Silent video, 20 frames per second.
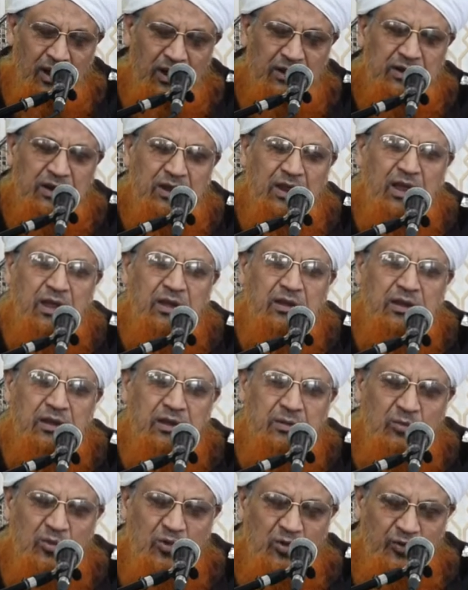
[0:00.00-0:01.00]

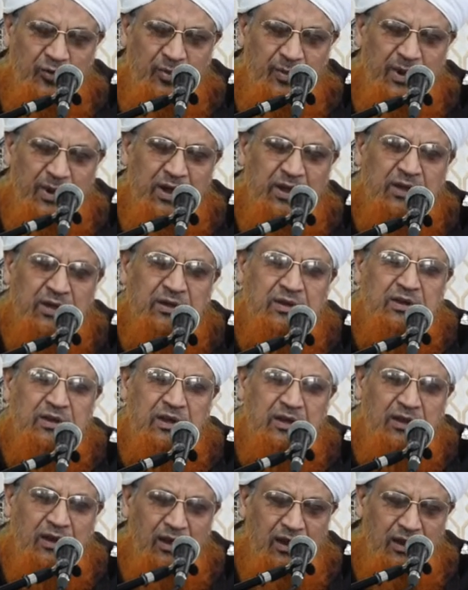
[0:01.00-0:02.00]
Qadiani
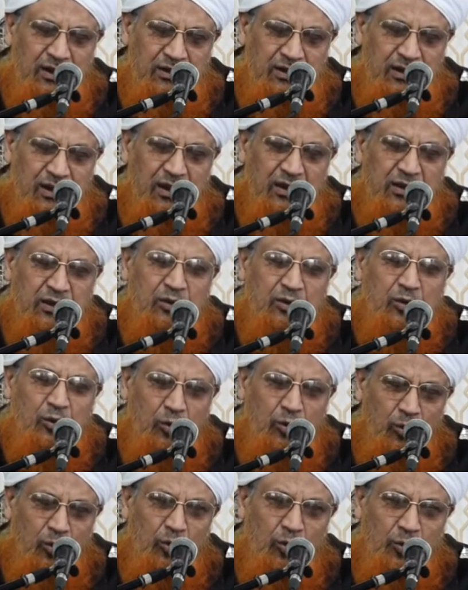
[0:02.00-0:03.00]
movement and
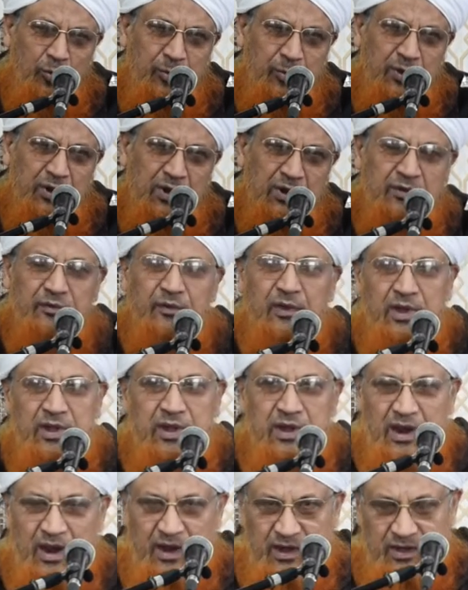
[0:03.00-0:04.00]
Qadiani group is
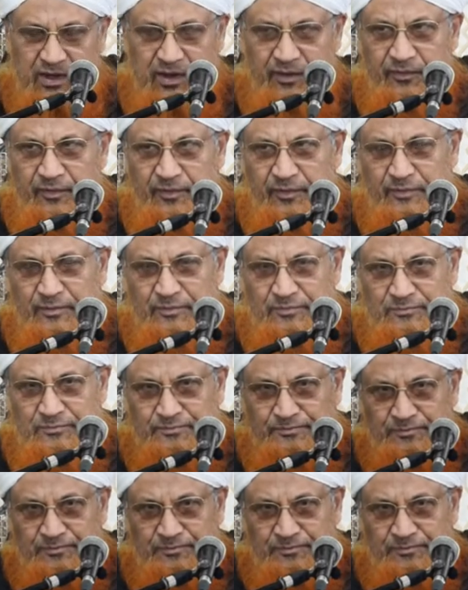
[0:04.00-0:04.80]
very active.